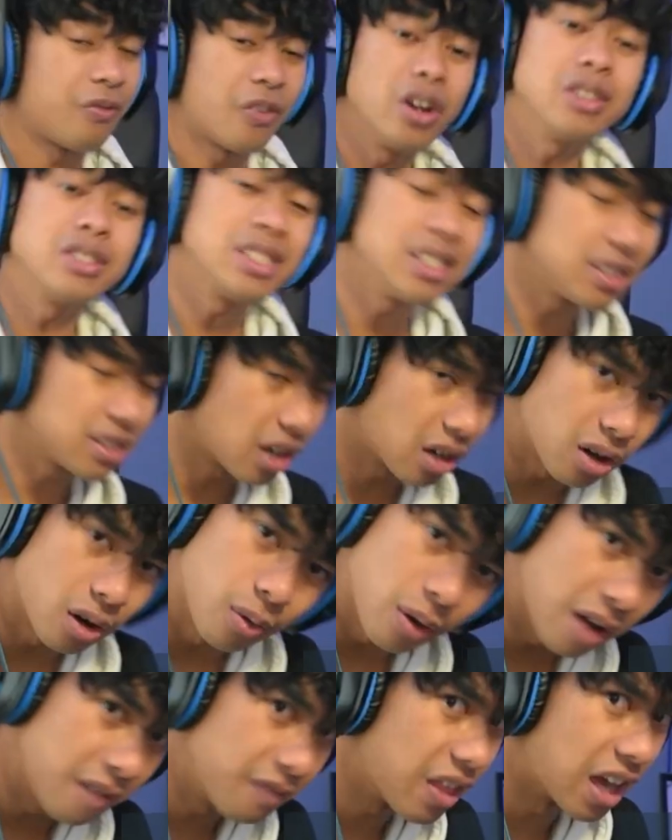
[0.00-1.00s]
First, he's gonna
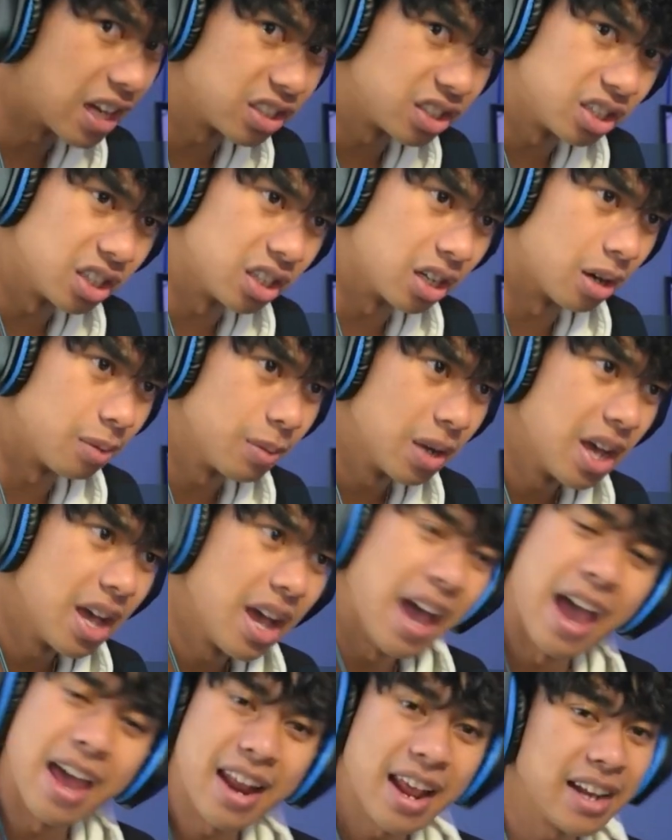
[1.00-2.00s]
rev that shit up.
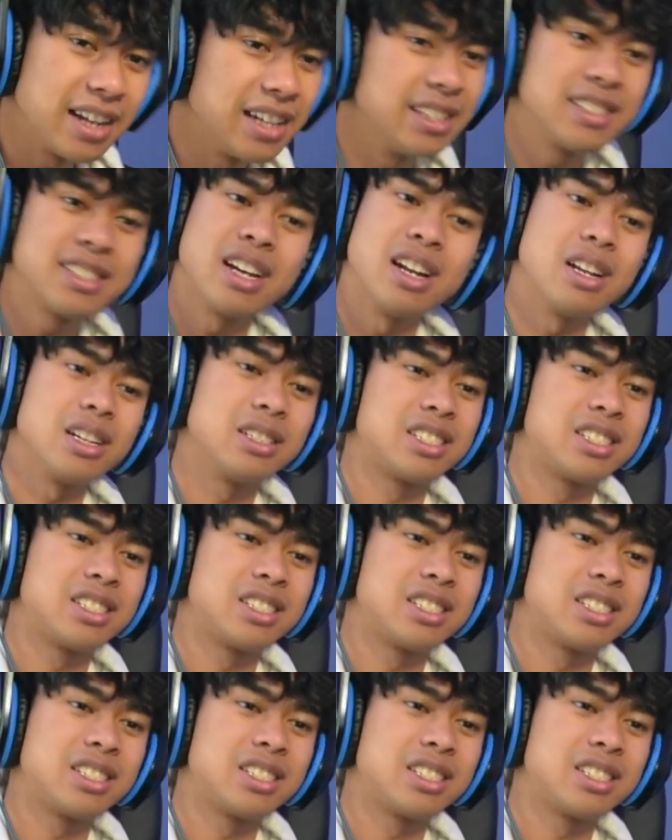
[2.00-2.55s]
And then he's gonna